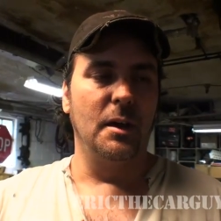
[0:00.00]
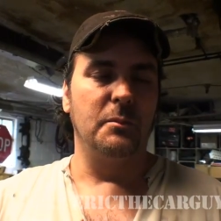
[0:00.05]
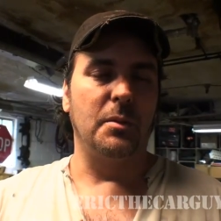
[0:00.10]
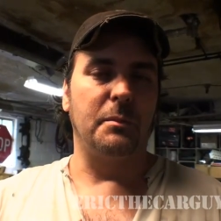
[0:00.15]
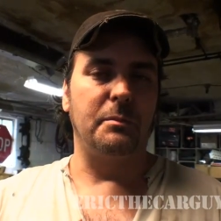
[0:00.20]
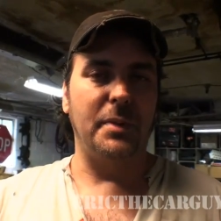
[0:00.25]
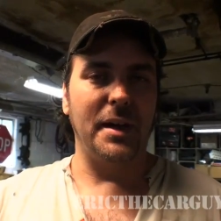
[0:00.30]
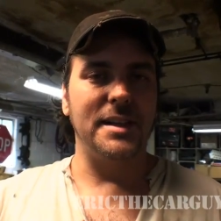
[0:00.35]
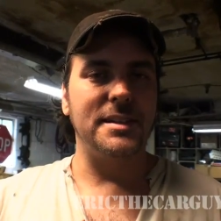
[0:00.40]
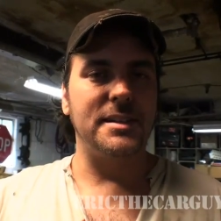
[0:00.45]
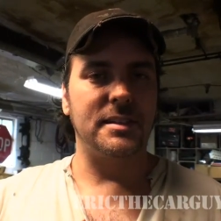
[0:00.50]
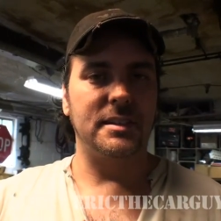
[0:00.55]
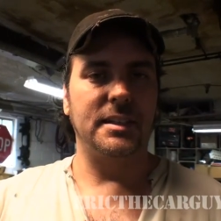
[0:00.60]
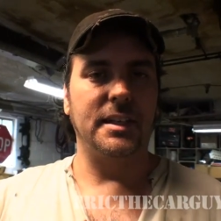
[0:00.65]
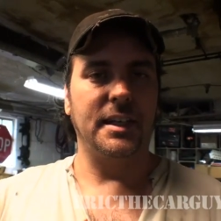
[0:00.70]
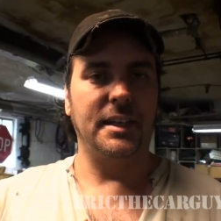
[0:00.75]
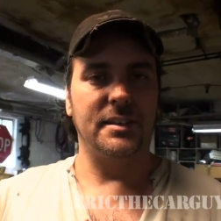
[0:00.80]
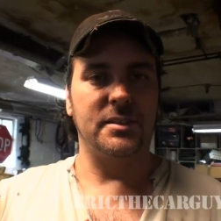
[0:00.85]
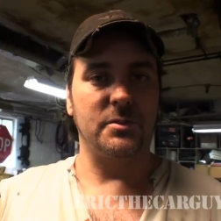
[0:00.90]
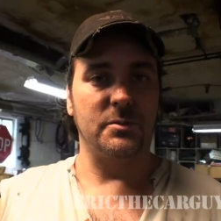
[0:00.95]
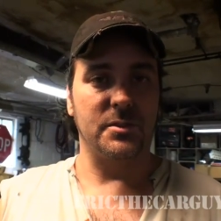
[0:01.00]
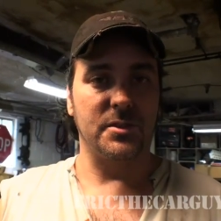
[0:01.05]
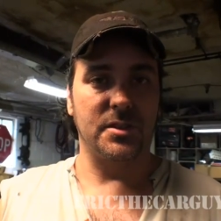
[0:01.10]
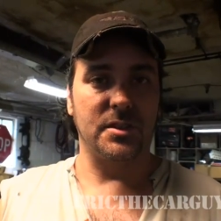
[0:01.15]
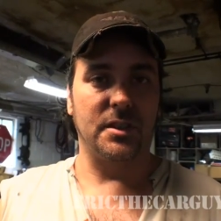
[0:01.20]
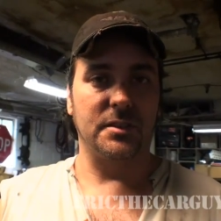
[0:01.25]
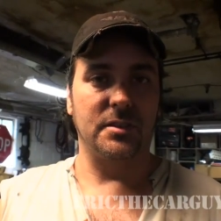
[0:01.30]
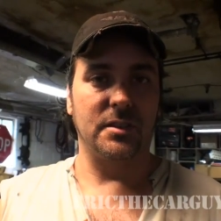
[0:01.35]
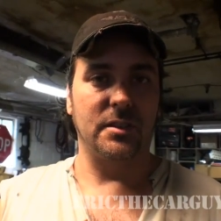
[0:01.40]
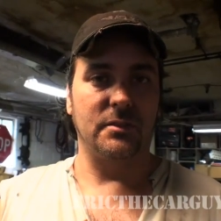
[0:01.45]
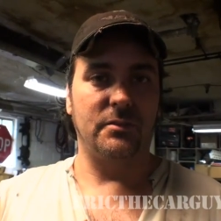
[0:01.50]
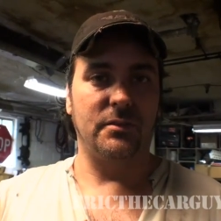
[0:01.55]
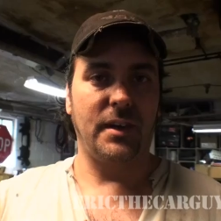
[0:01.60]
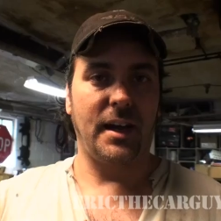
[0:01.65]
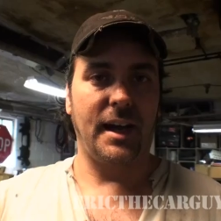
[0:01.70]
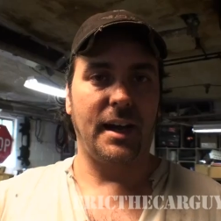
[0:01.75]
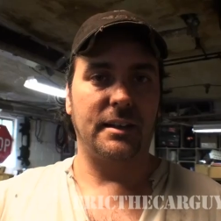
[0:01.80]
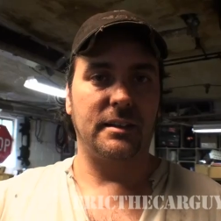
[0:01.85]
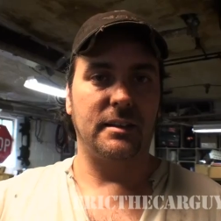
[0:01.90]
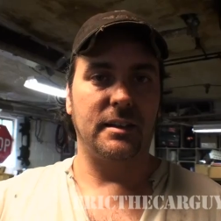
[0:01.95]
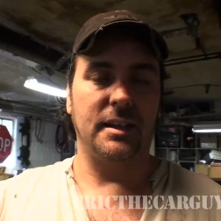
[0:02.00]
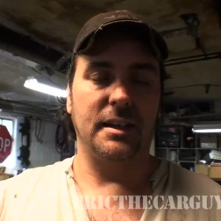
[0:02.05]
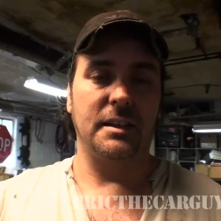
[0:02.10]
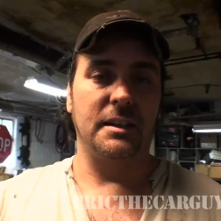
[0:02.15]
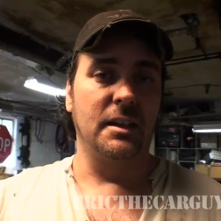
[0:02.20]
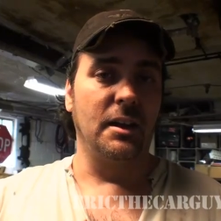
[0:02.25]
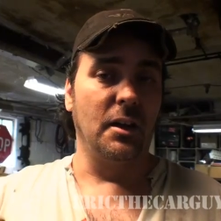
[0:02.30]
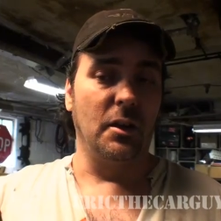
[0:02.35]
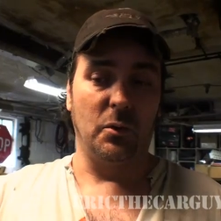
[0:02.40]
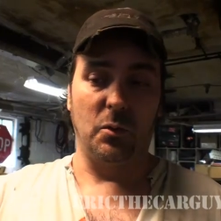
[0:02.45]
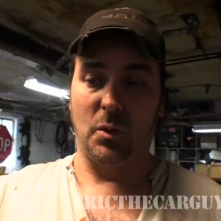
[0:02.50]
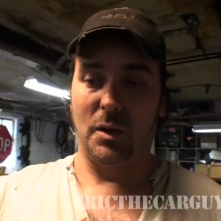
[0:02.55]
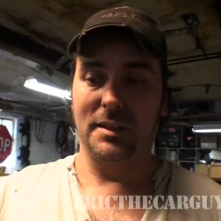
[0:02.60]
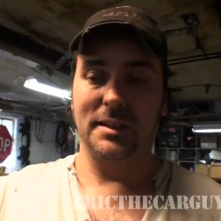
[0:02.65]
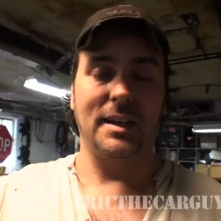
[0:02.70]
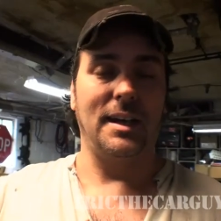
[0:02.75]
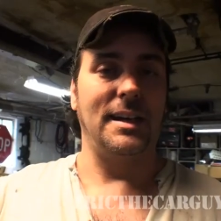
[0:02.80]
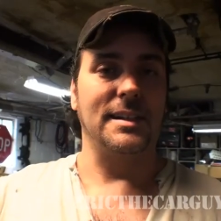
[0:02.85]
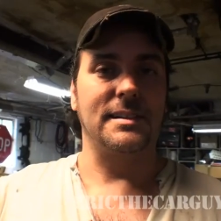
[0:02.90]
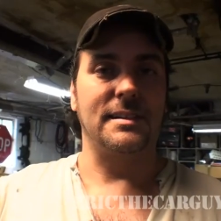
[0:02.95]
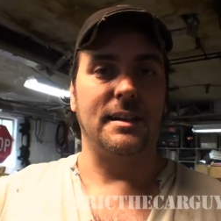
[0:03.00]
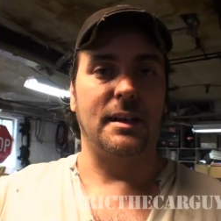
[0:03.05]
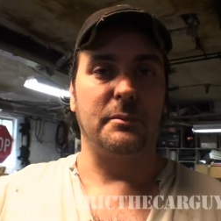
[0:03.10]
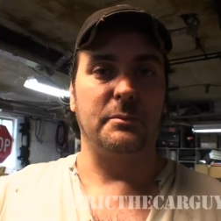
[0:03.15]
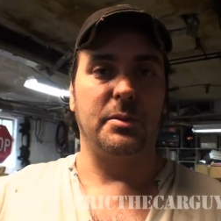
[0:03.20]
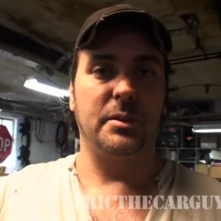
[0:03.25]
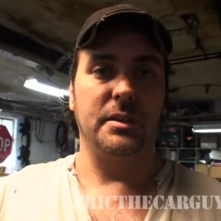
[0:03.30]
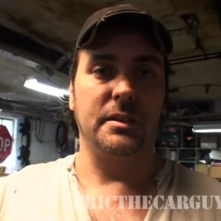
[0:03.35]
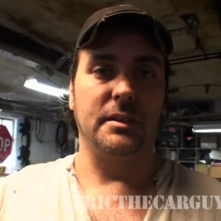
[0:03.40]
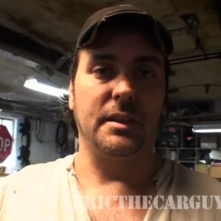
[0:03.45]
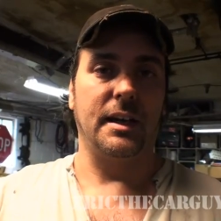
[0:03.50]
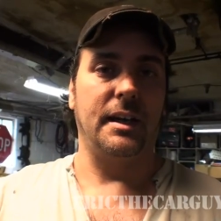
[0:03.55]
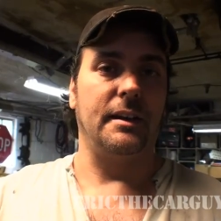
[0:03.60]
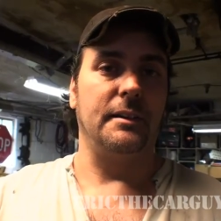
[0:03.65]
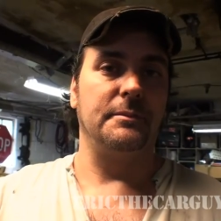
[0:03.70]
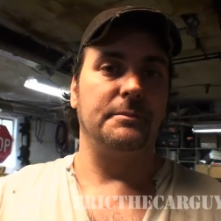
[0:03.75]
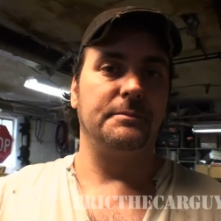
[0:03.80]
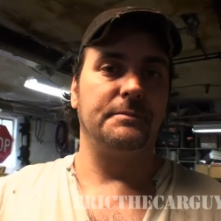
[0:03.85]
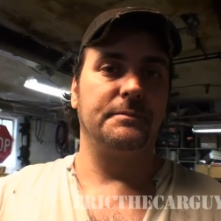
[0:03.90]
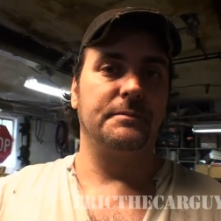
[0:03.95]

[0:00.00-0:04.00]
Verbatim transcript: But basically, it's a result of the fact that one guy's not putting out.